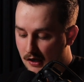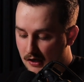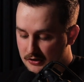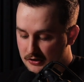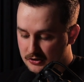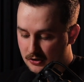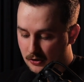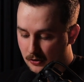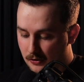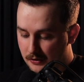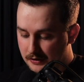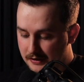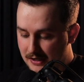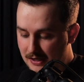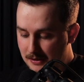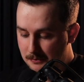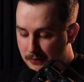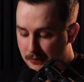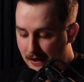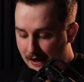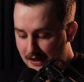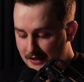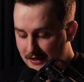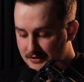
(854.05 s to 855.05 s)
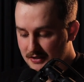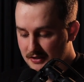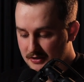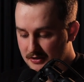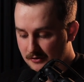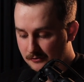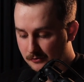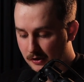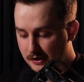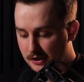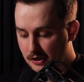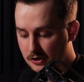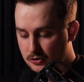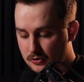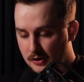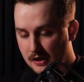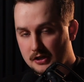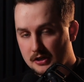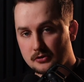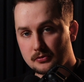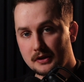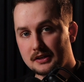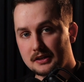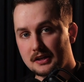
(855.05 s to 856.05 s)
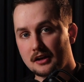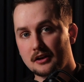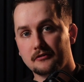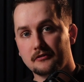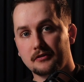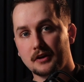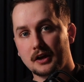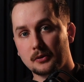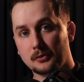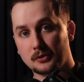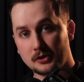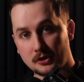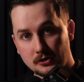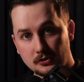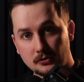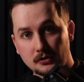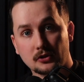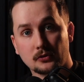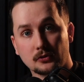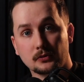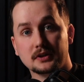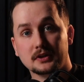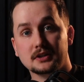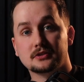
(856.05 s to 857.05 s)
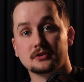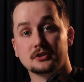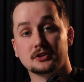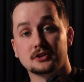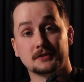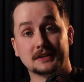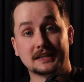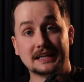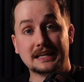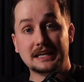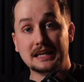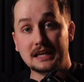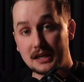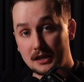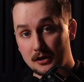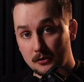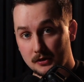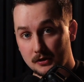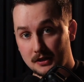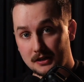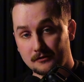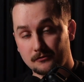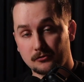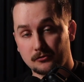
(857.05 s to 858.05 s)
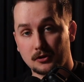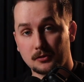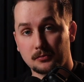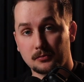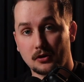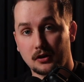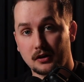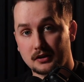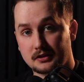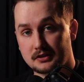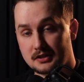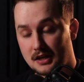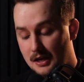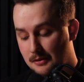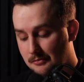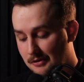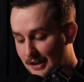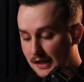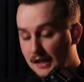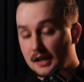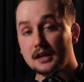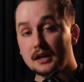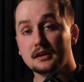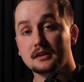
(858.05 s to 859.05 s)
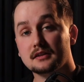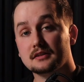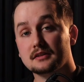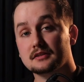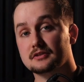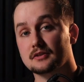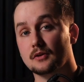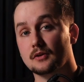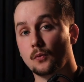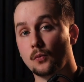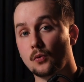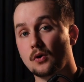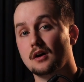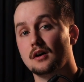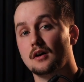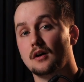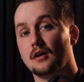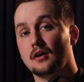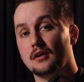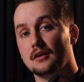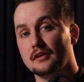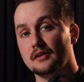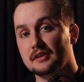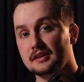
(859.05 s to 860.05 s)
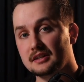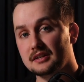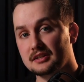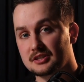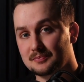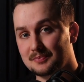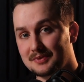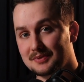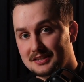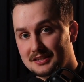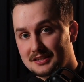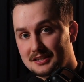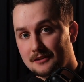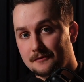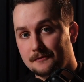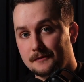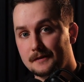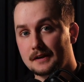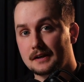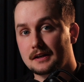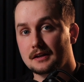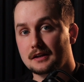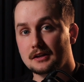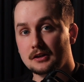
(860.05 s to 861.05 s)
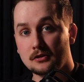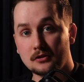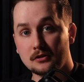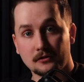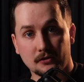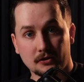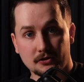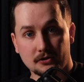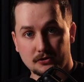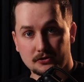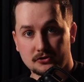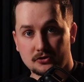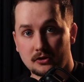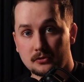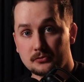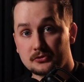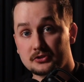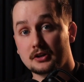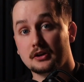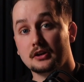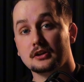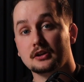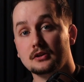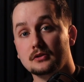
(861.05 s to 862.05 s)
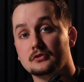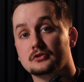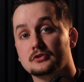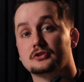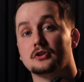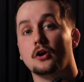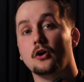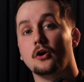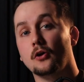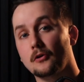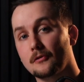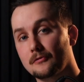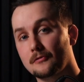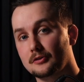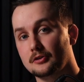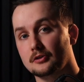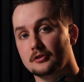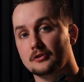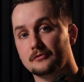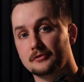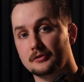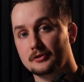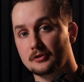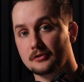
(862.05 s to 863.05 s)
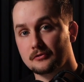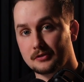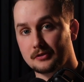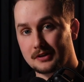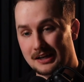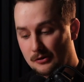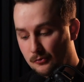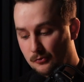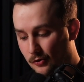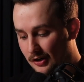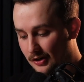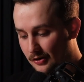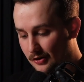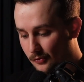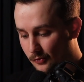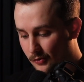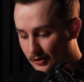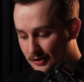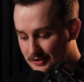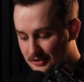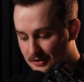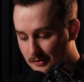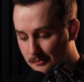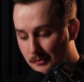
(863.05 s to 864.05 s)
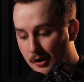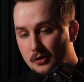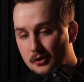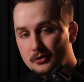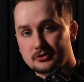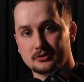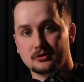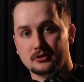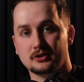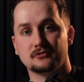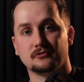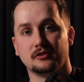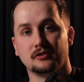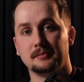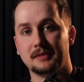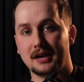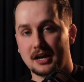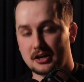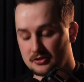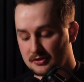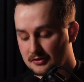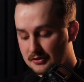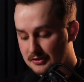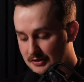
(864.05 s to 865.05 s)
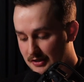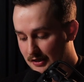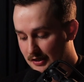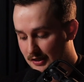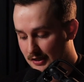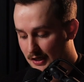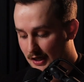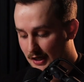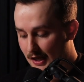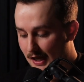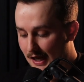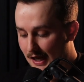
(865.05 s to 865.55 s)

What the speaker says: So the basis of what you're trying to identify when you're doing the research for the keywording for a product type is, what are the specific universal terms that are used over and over and over again? Where's the most search volume actually sitting?